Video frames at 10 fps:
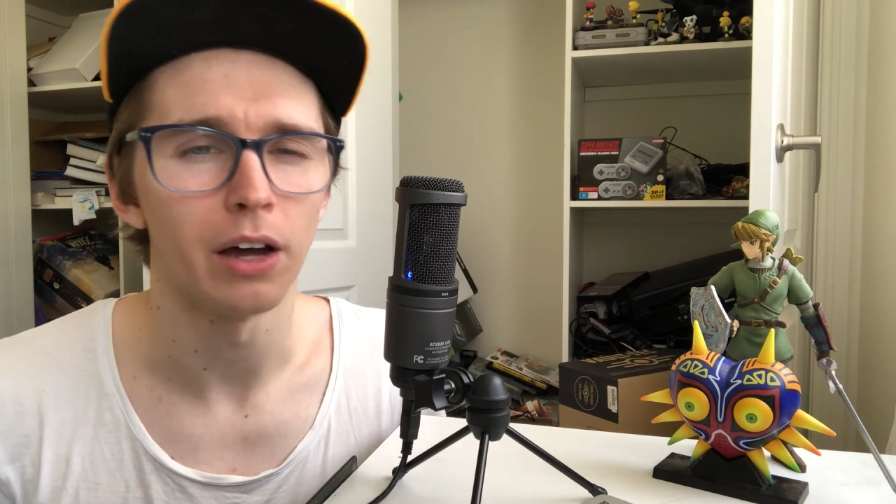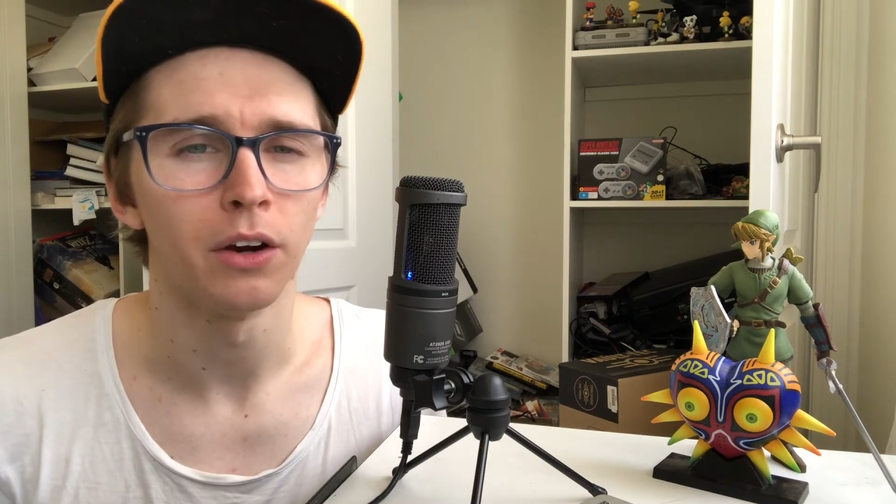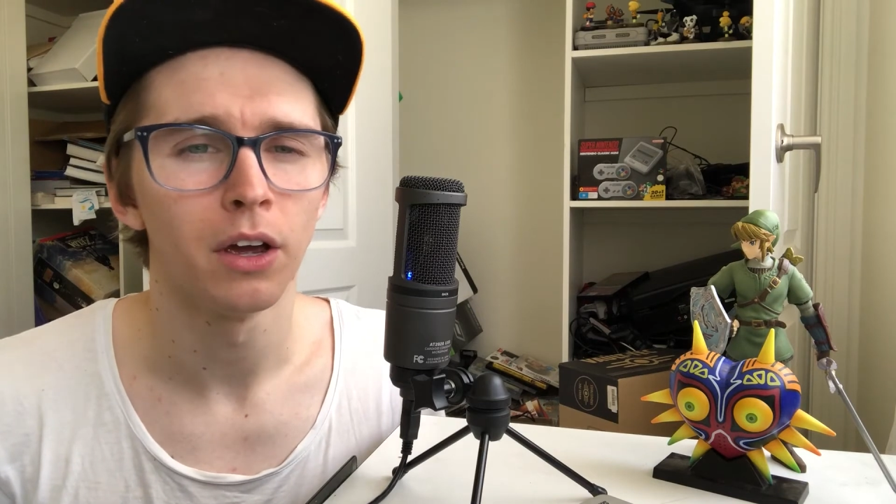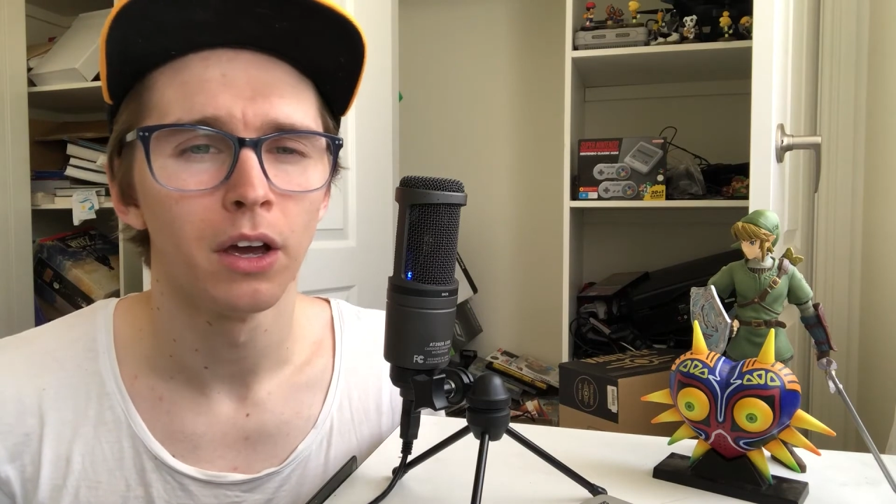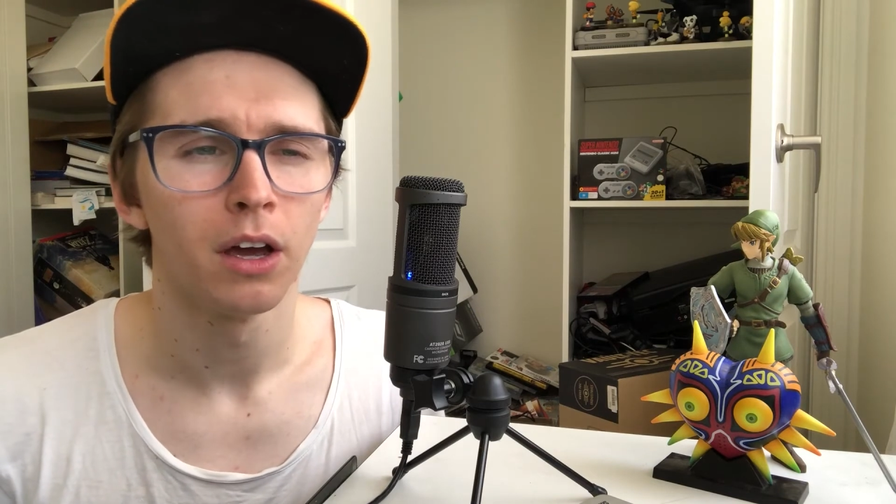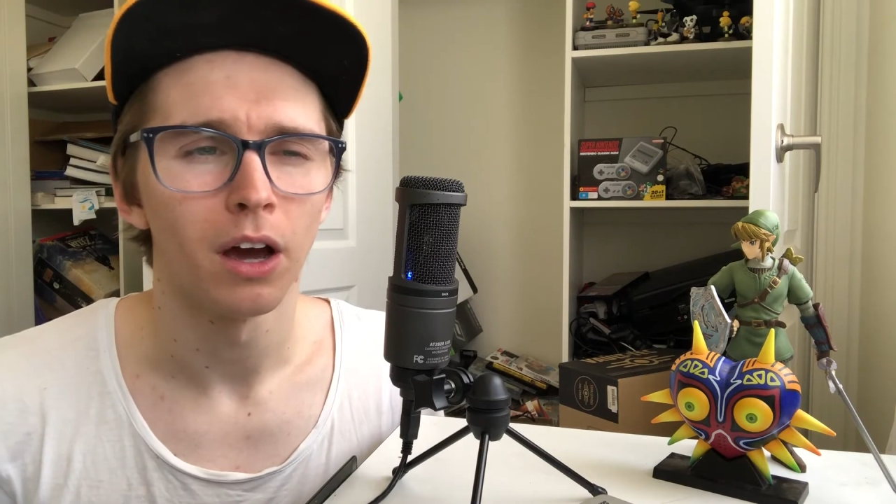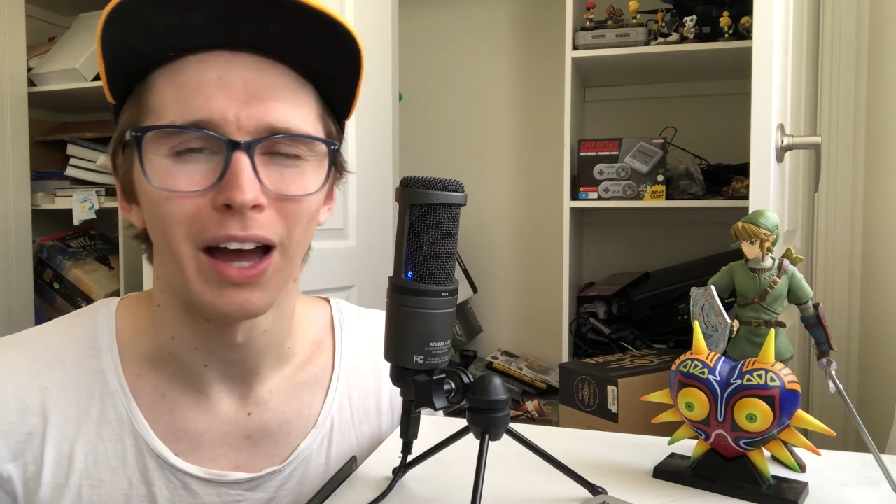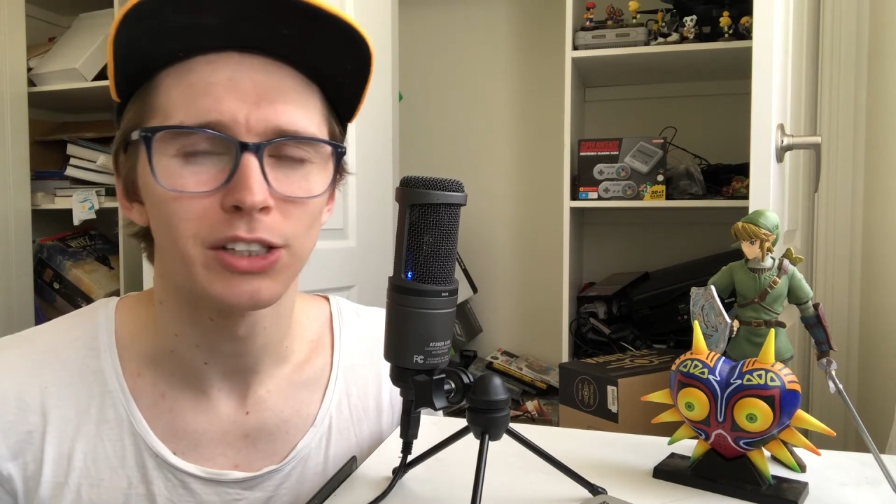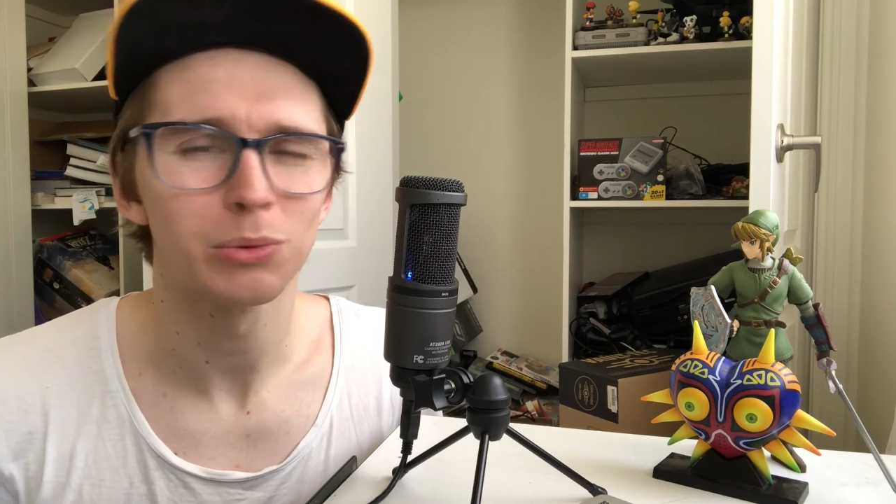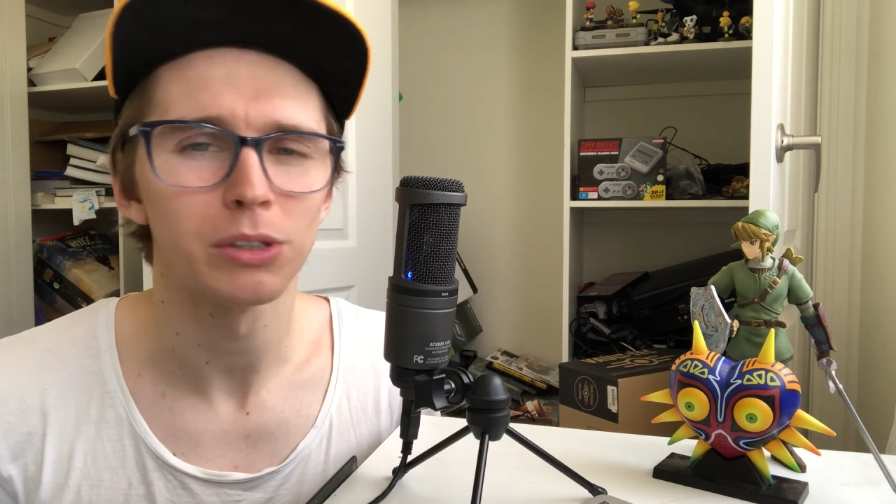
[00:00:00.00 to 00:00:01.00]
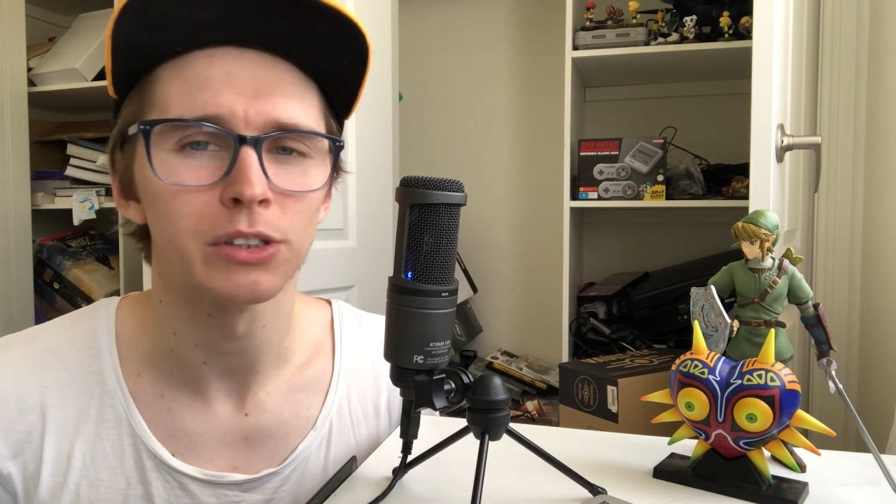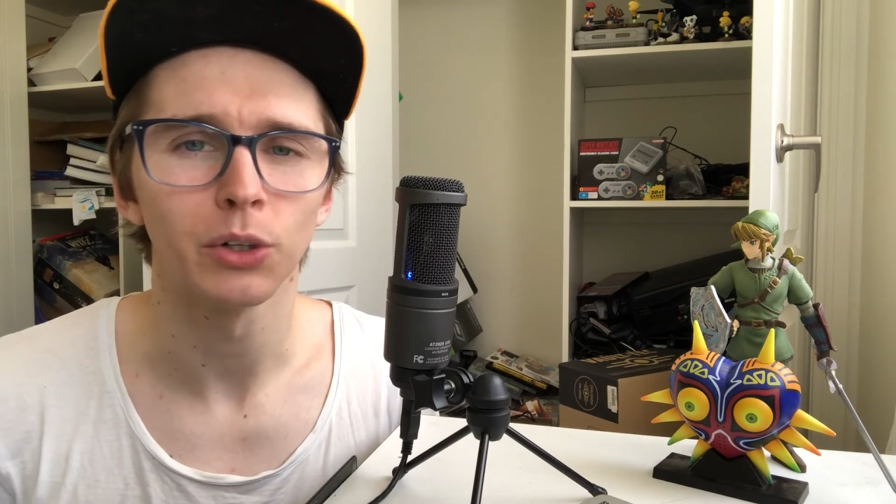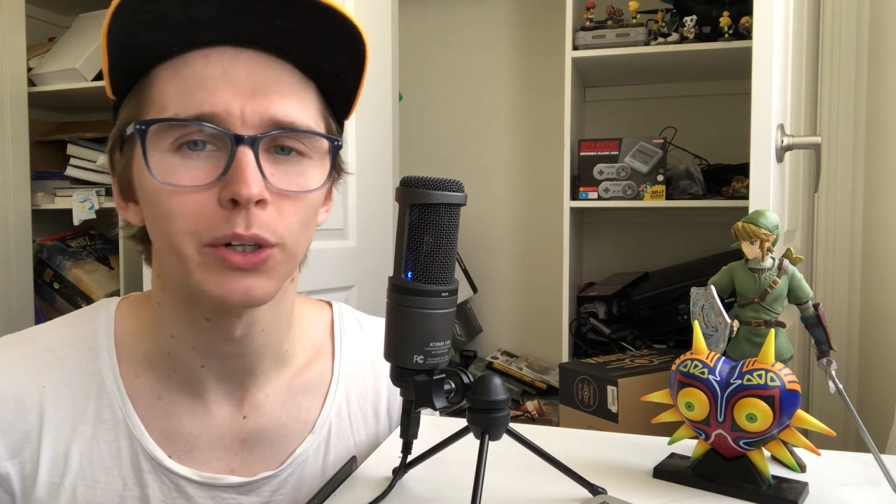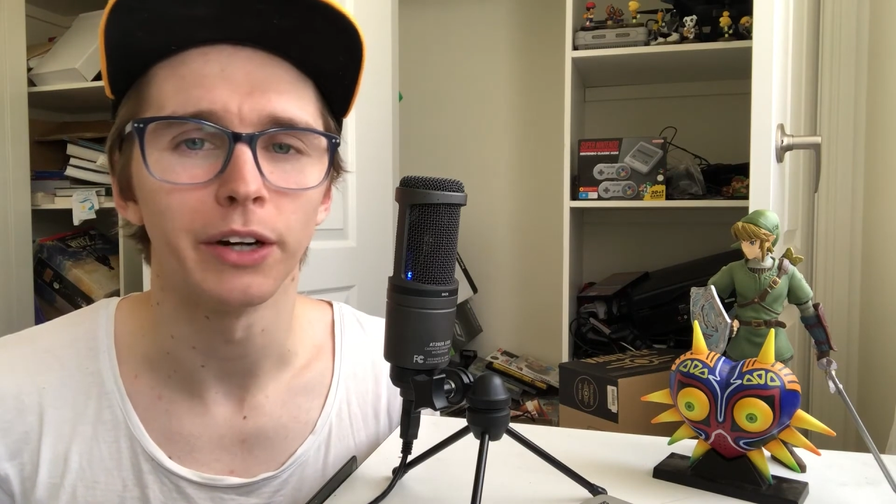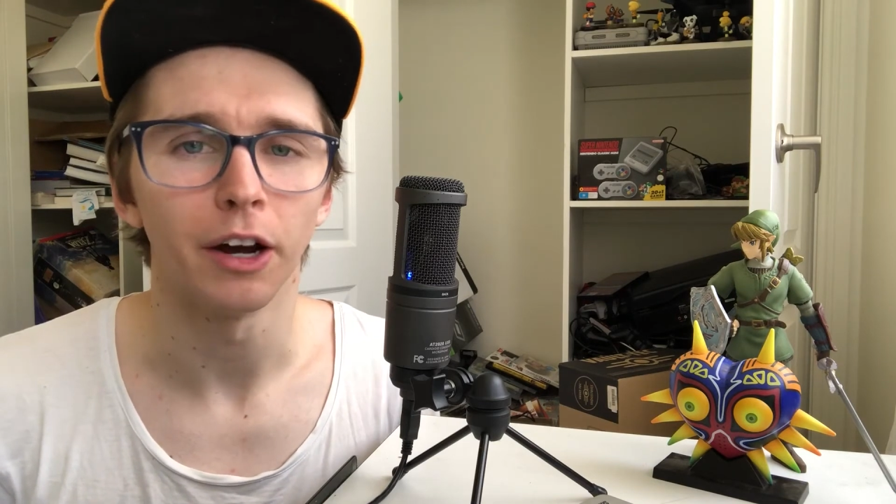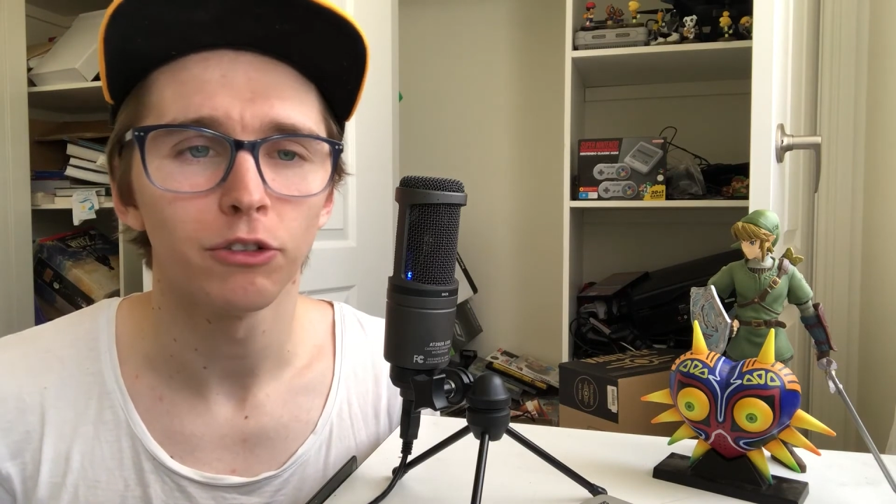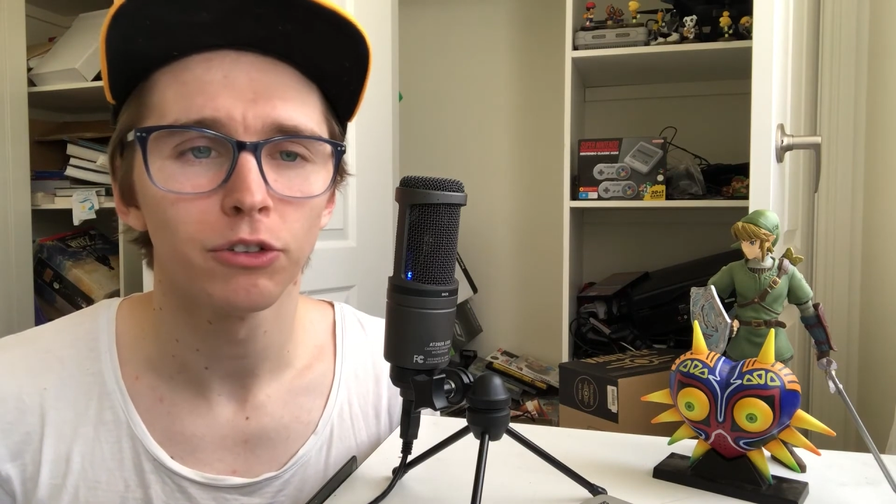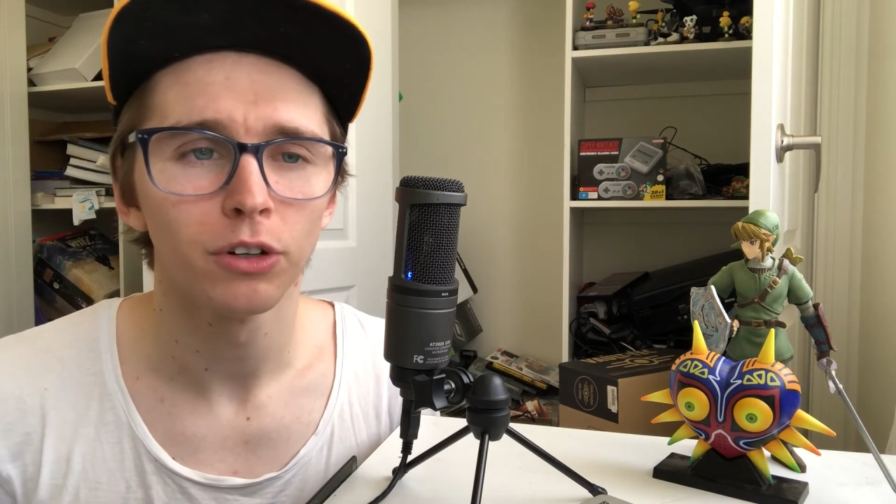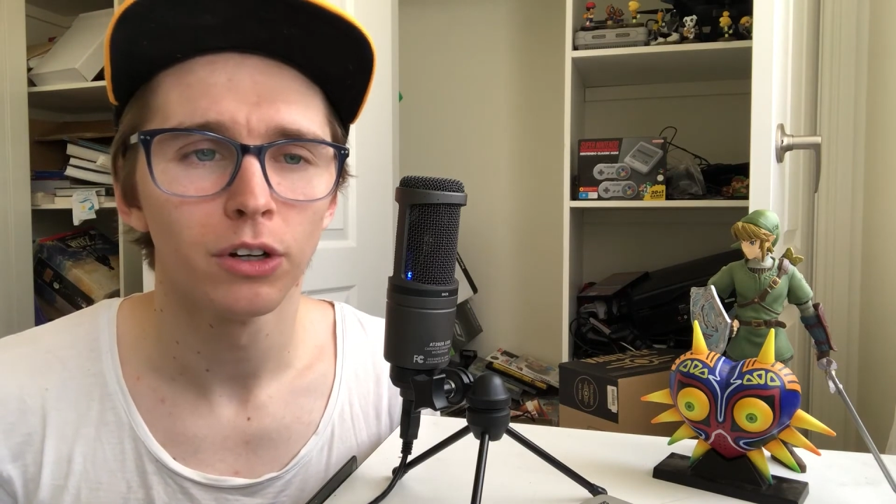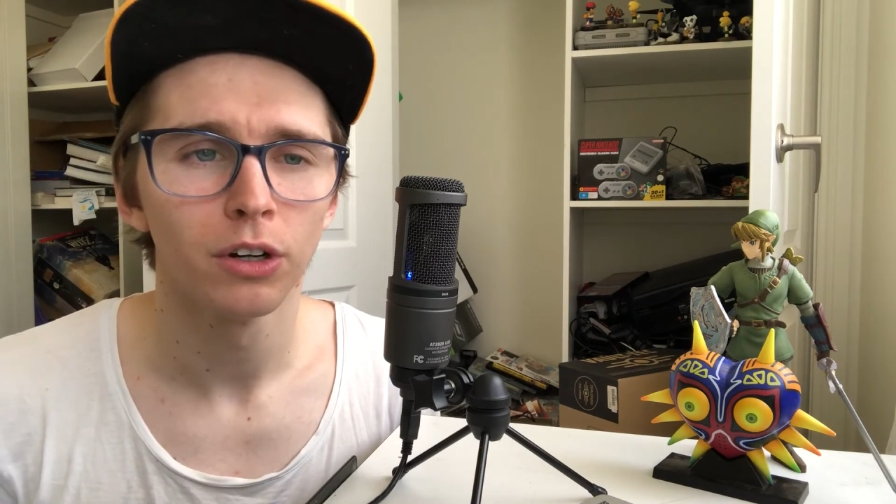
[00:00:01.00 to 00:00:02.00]
hard. I just wasn't good
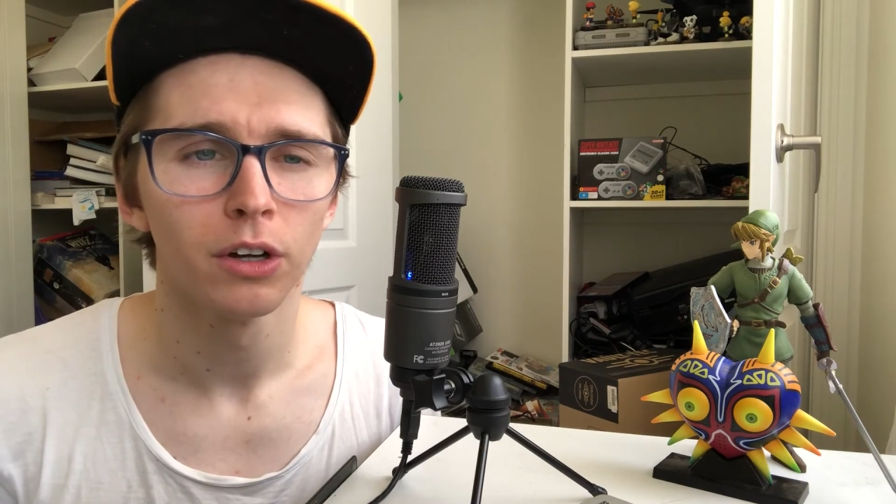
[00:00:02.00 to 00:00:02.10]
enough.